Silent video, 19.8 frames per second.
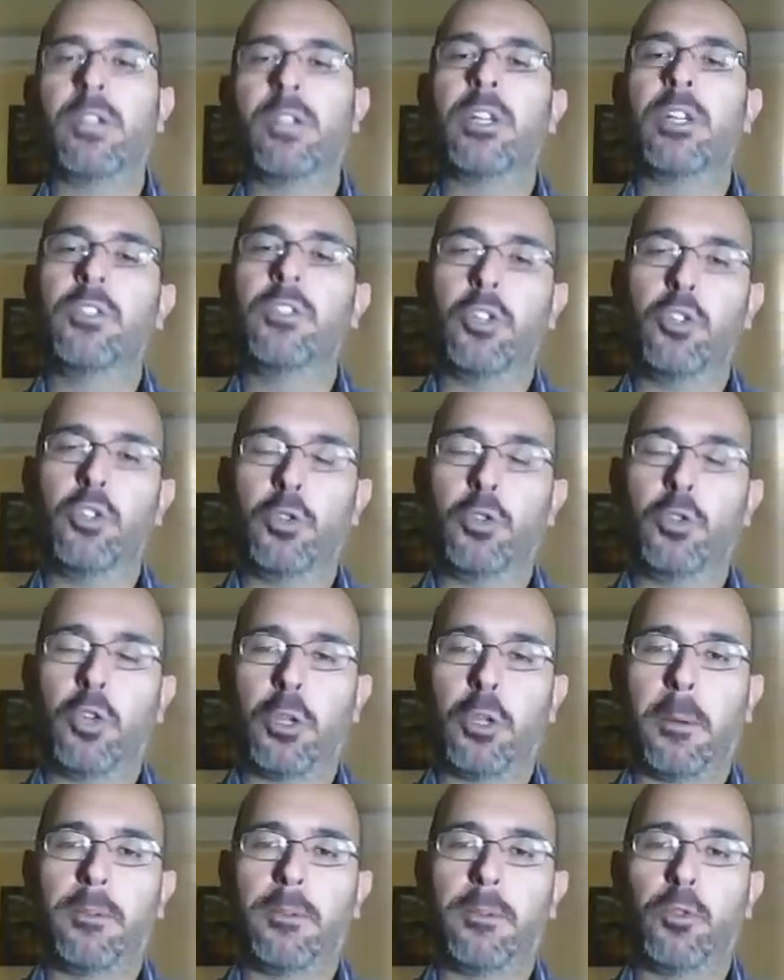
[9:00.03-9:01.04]
They'll continue
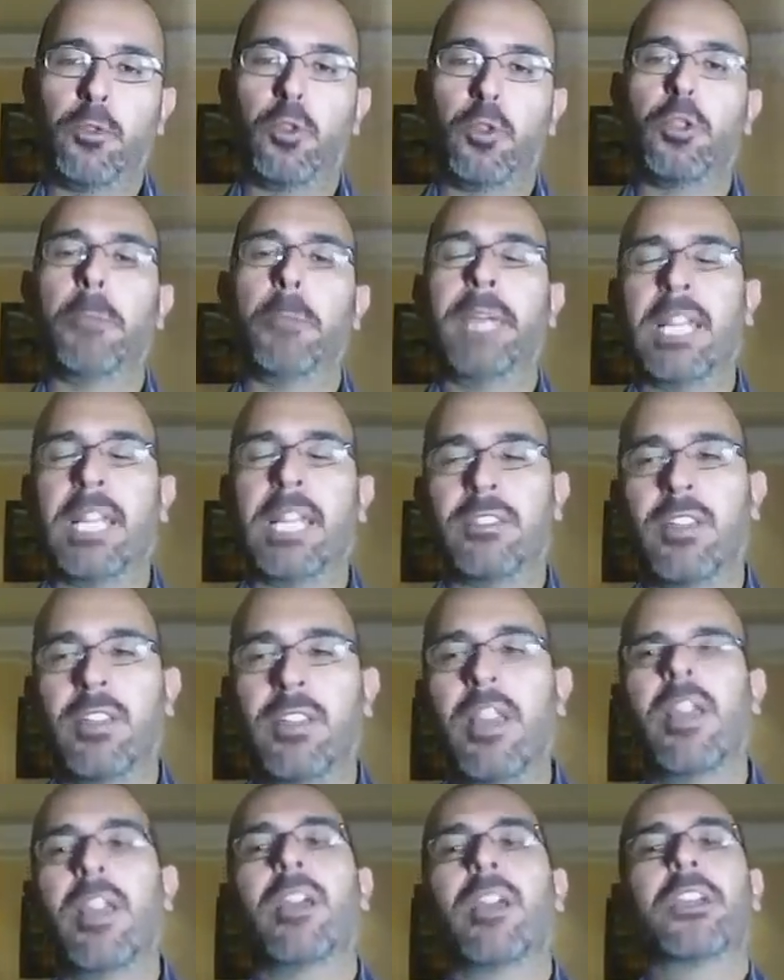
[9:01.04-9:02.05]
to depict,
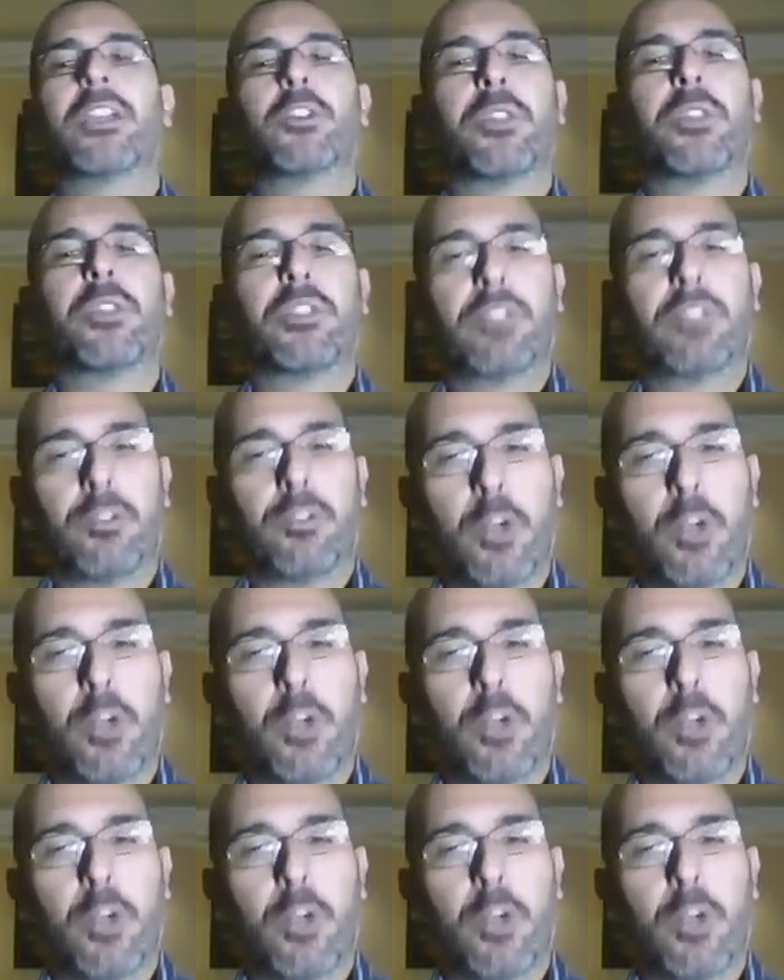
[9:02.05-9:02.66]
you know, the